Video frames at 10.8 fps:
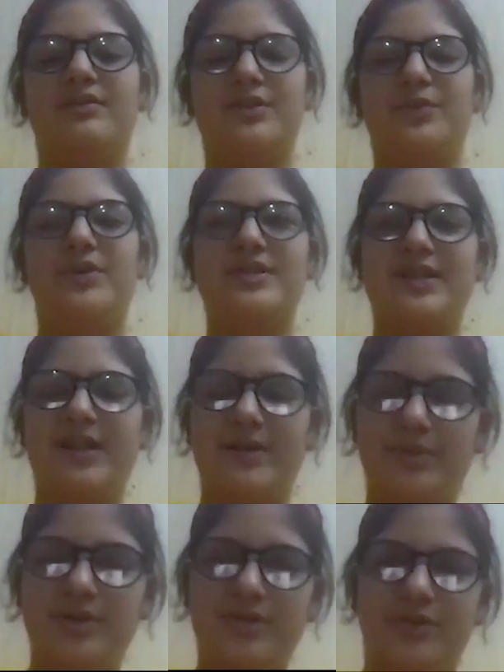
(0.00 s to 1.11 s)
the ones that I
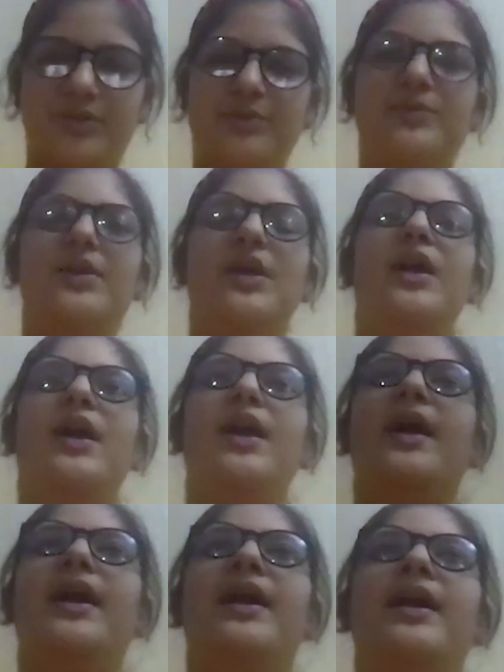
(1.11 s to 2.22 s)
want to talk to.
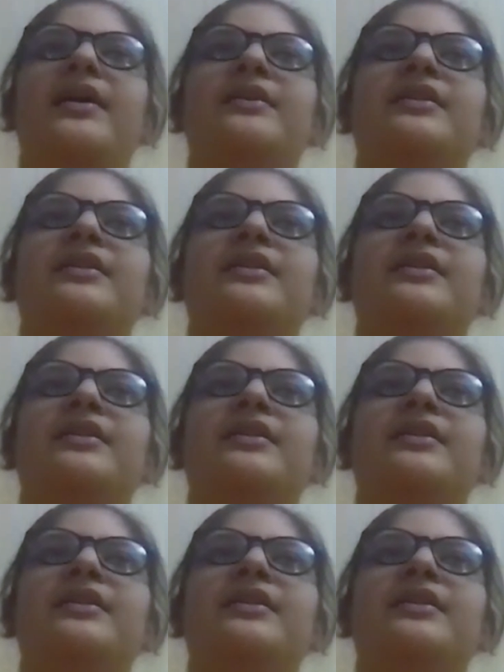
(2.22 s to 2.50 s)
And then